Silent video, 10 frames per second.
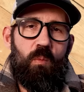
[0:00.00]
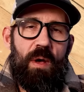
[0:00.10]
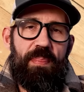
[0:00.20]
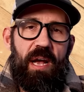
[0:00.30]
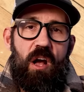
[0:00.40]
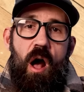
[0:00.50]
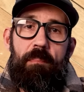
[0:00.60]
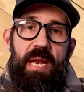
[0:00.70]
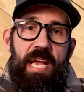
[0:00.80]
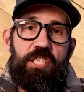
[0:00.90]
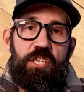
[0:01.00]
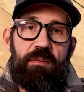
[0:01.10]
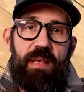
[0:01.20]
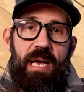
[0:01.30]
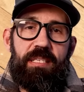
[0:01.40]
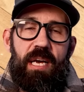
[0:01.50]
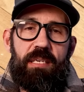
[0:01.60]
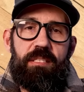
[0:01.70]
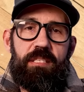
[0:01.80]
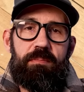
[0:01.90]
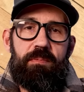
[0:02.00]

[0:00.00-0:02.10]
What the combination of that does is